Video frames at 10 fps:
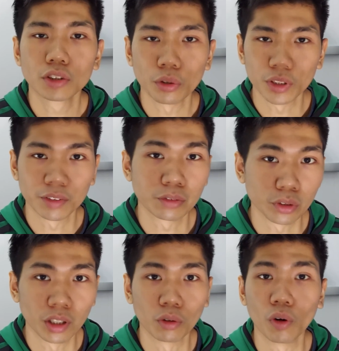So if
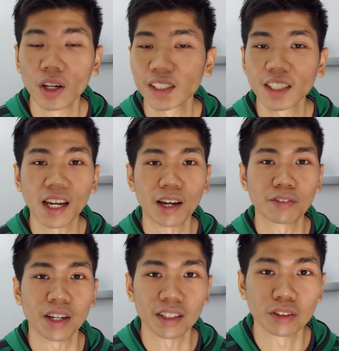you already
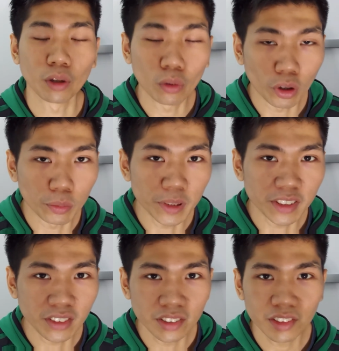have a local
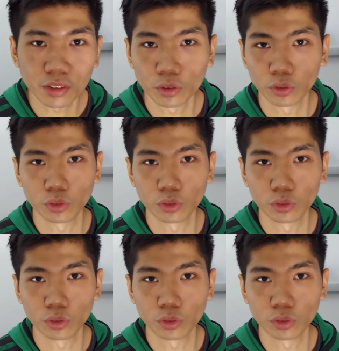business,